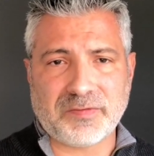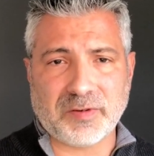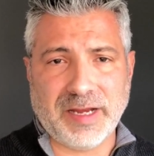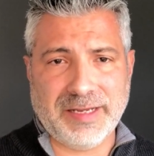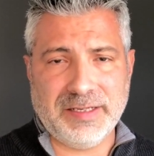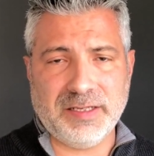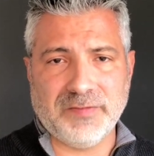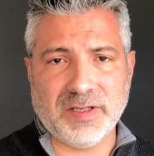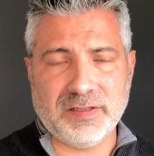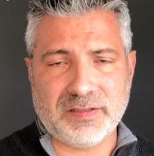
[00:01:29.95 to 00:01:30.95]
for any
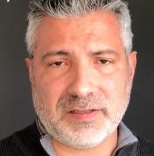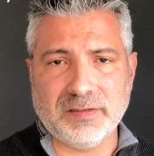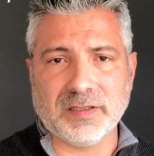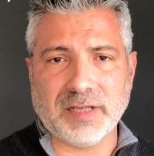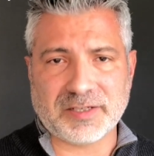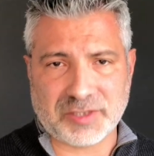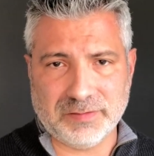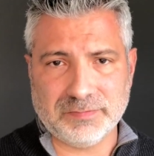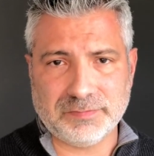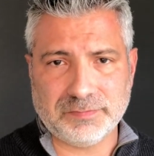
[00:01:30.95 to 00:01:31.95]
given single election?